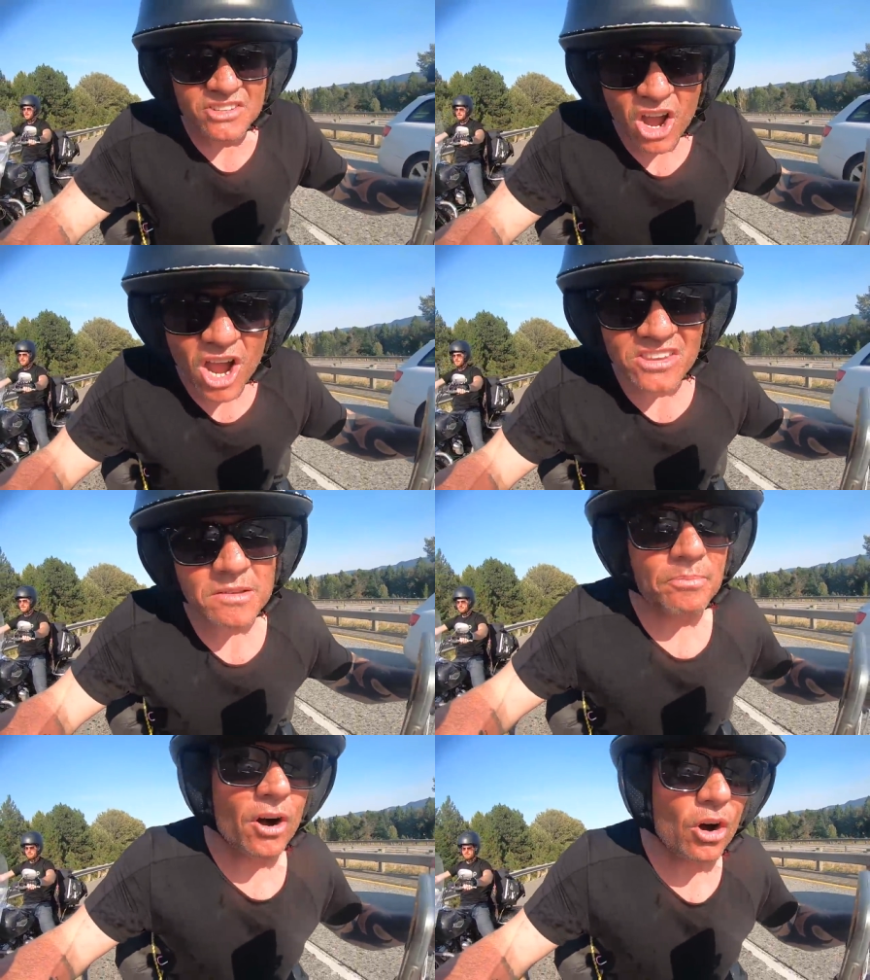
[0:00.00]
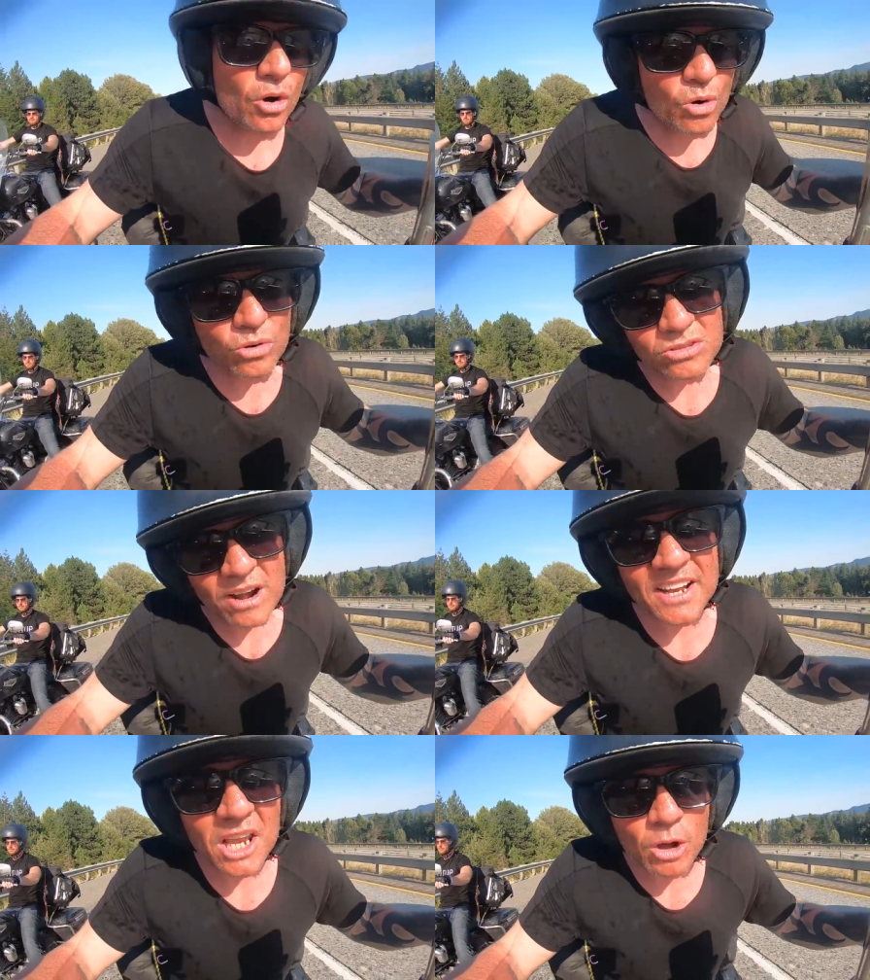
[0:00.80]
tyres are bald,
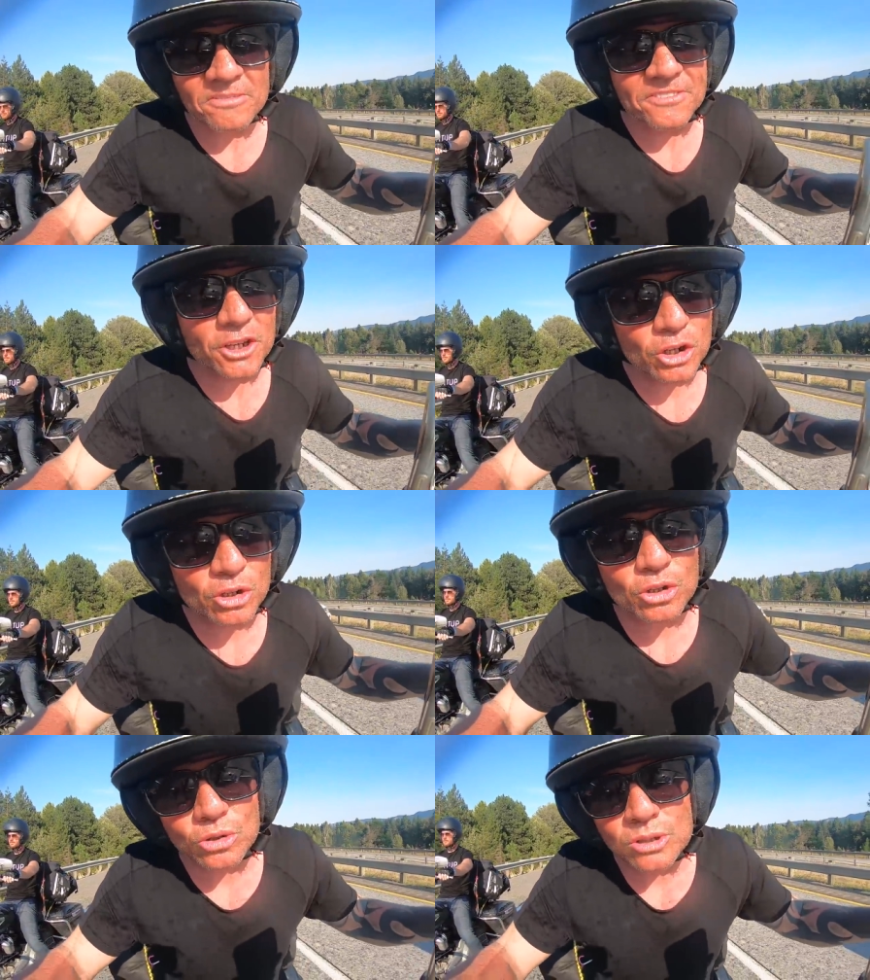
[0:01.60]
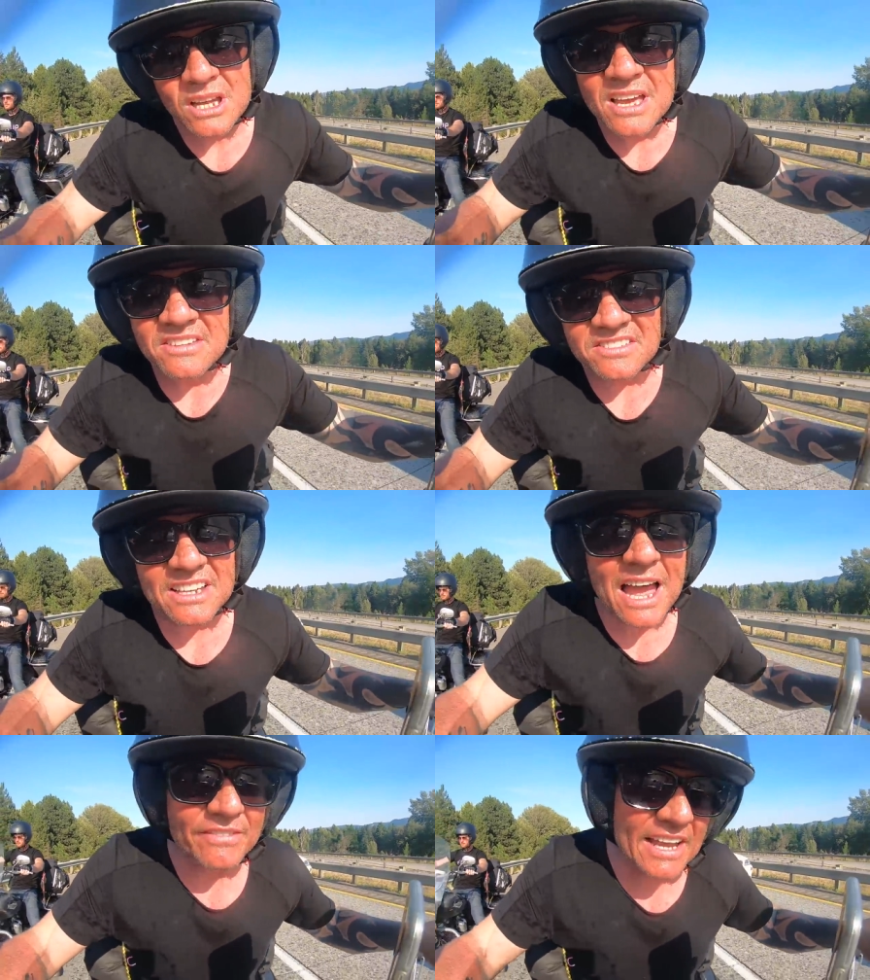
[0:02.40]
running low on fuel,
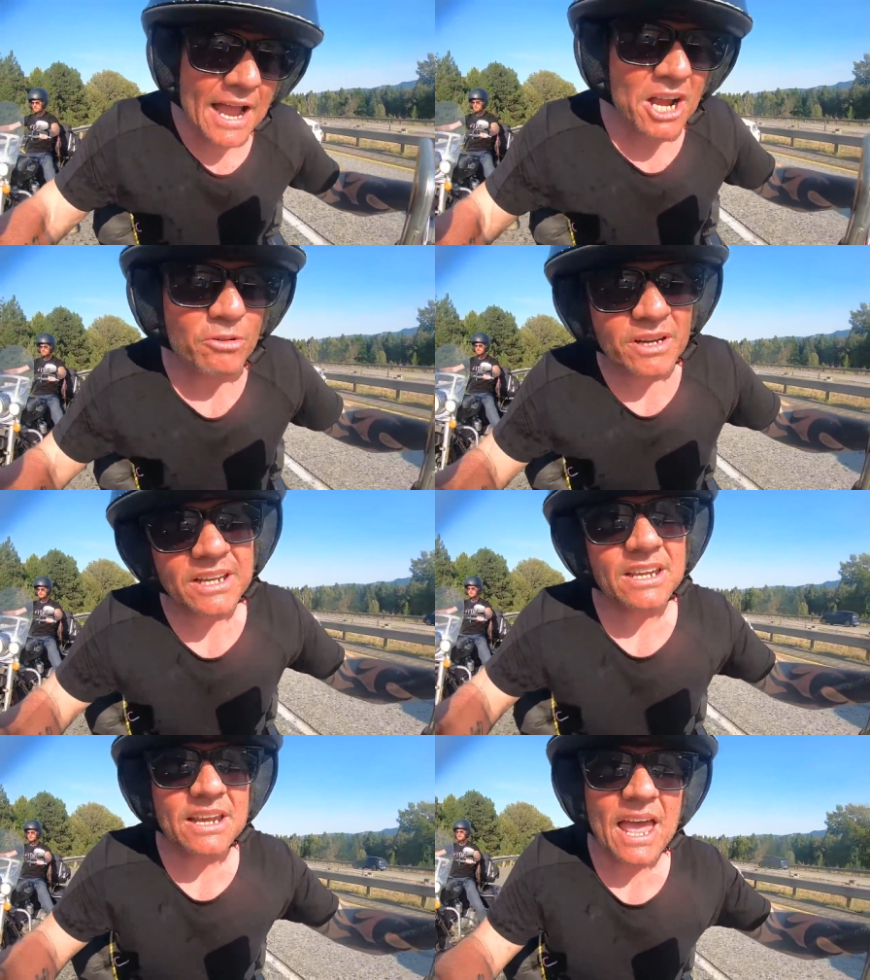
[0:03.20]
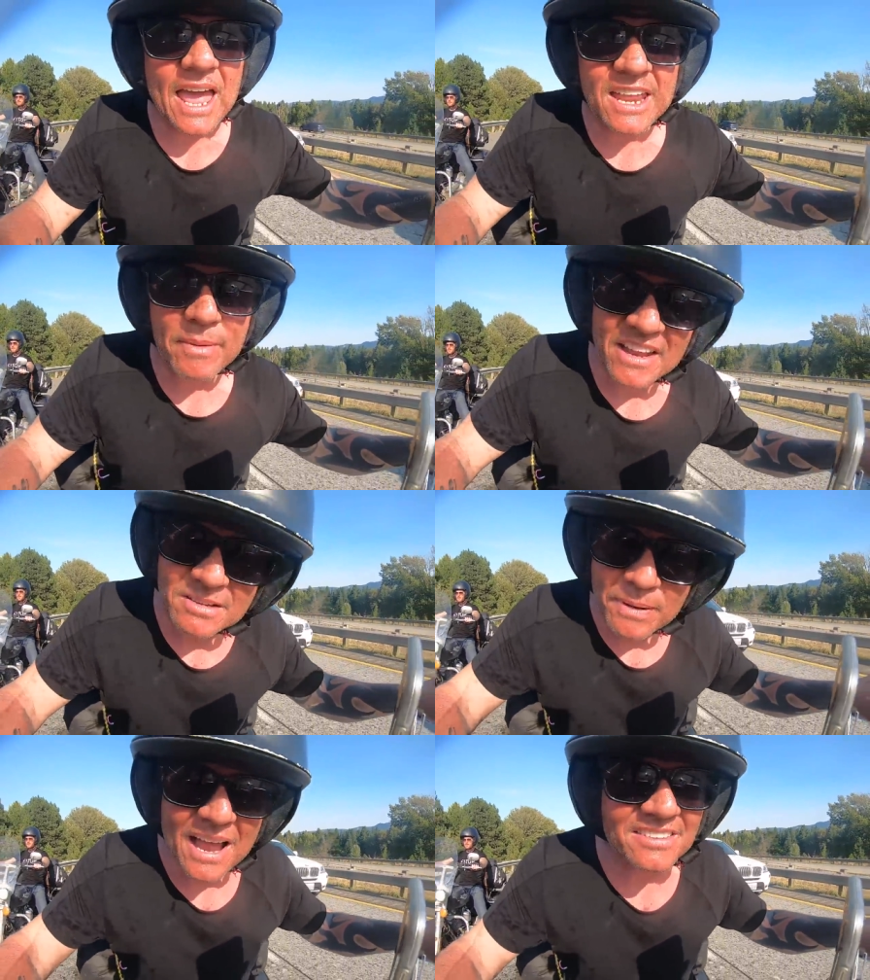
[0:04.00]
starving hungry and about
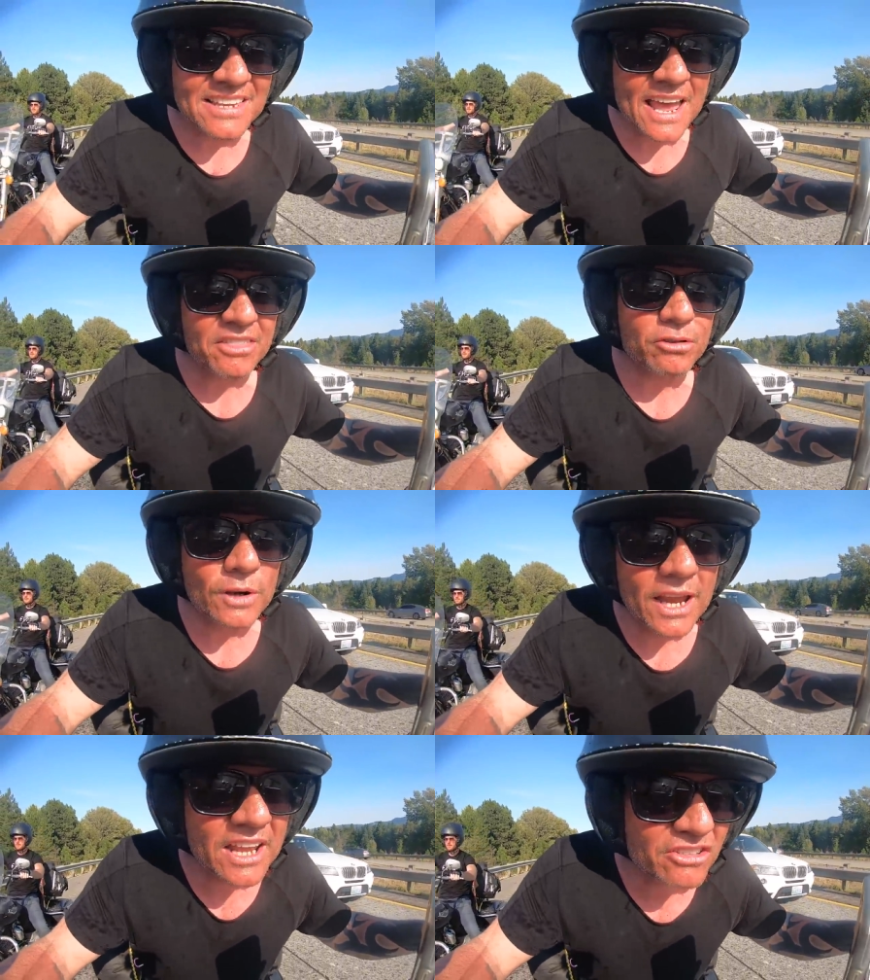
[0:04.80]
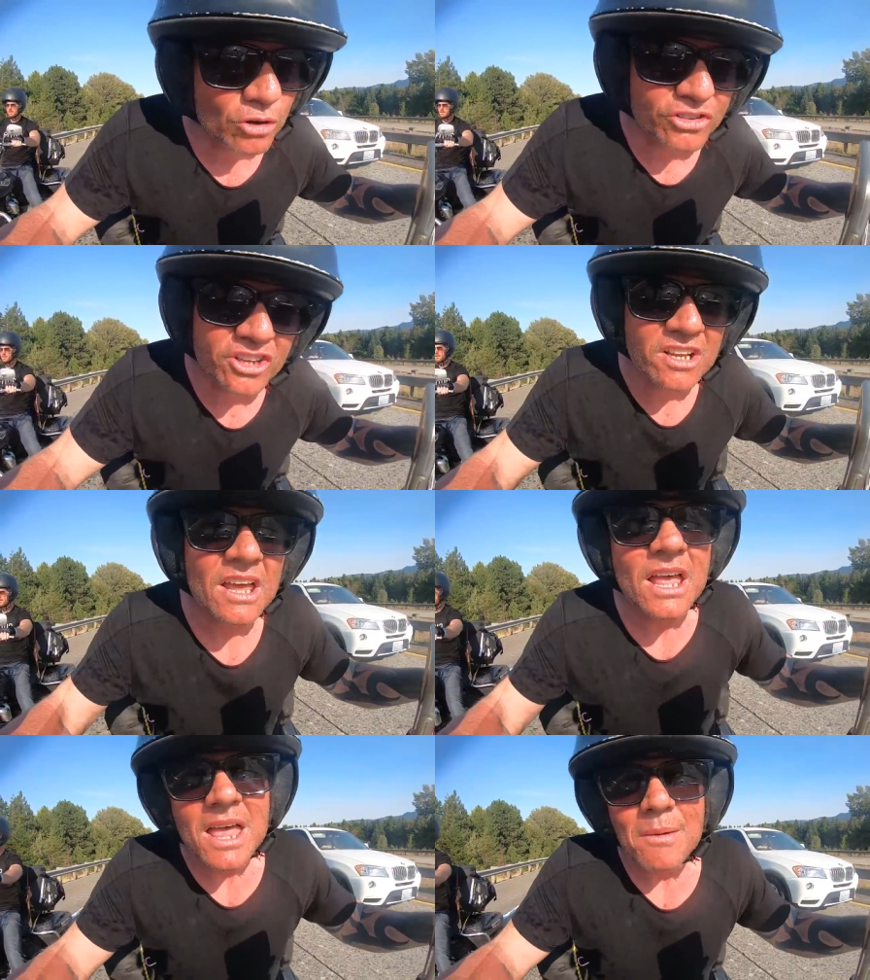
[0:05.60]
to pass out through heat exhaustion.
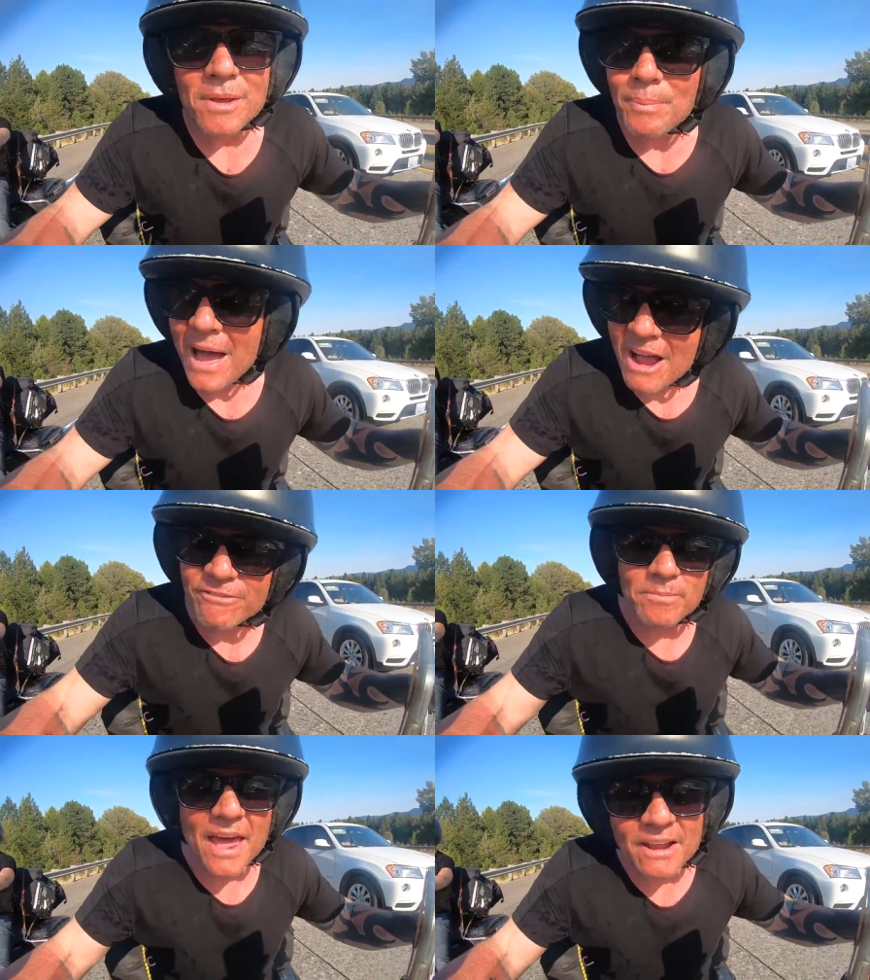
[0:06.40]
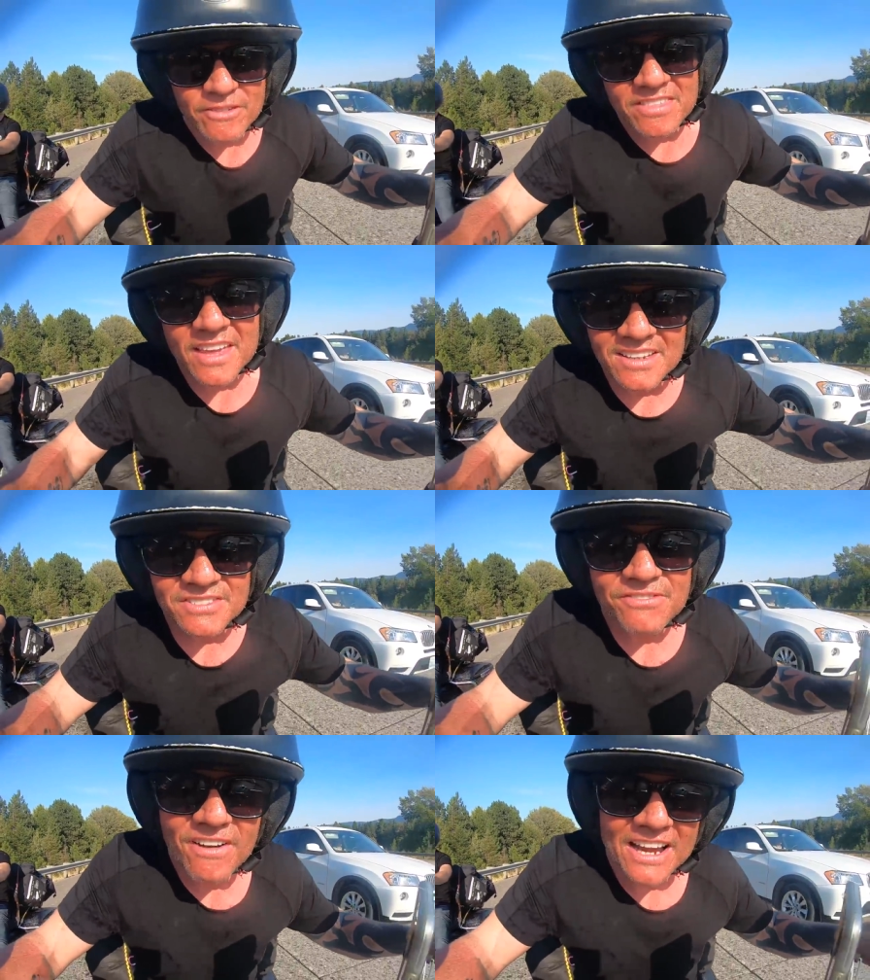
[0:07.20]
But apart from that,
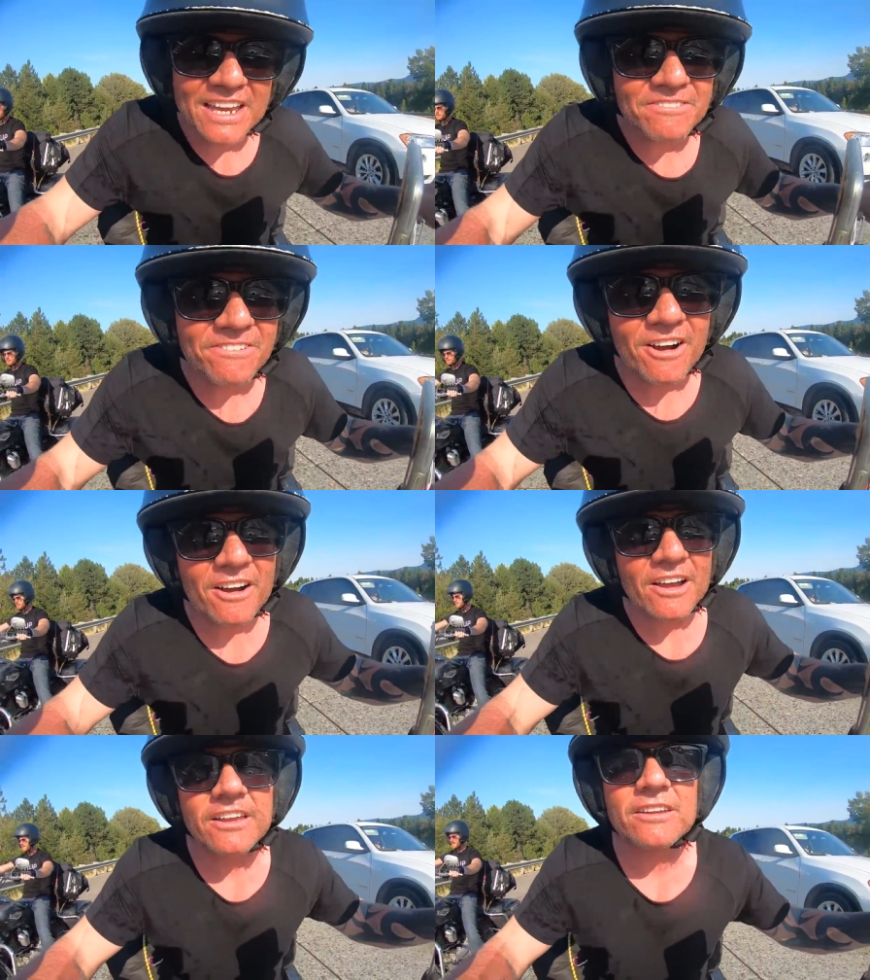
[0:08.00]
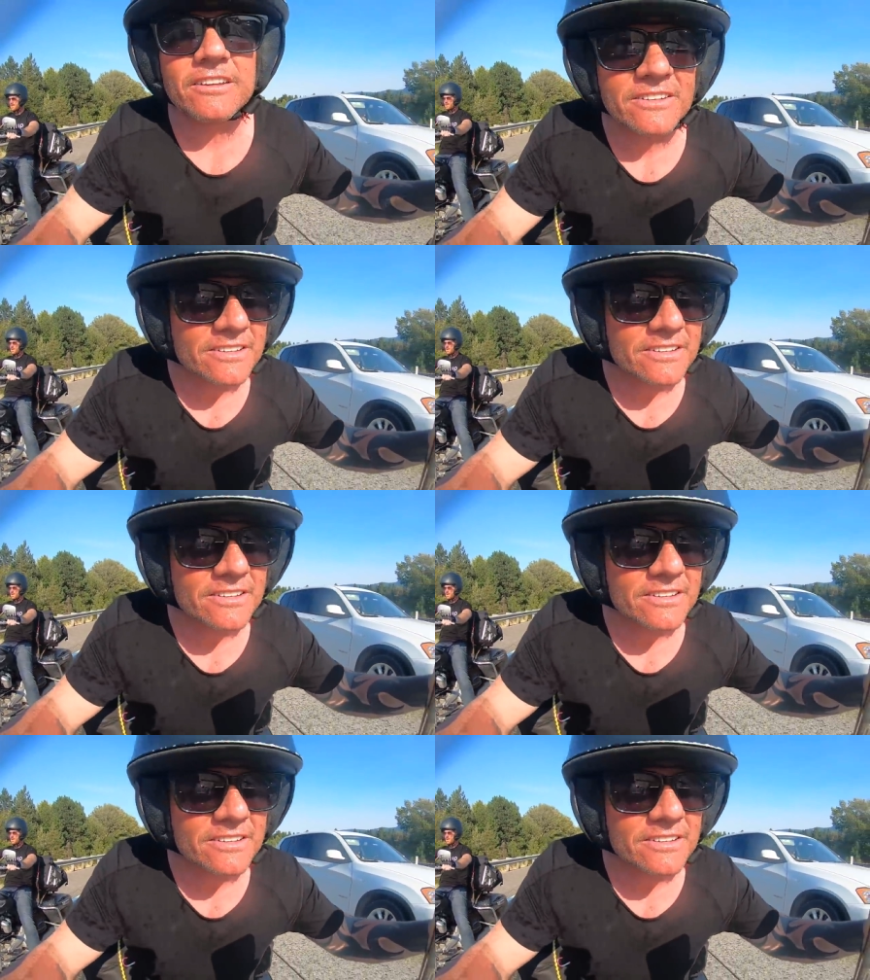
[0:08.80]
everything's fucking fine.